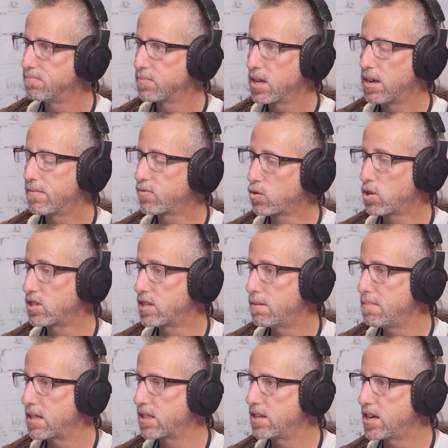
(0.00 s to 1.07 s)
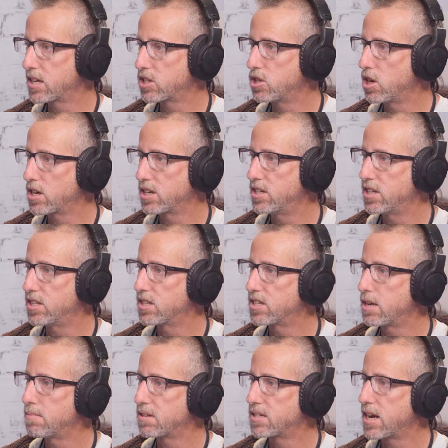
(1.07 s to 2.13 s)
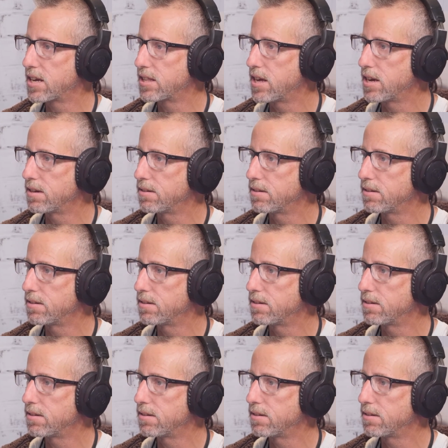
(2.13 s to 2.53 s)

And of course, they met the next dog and did the same exact thing.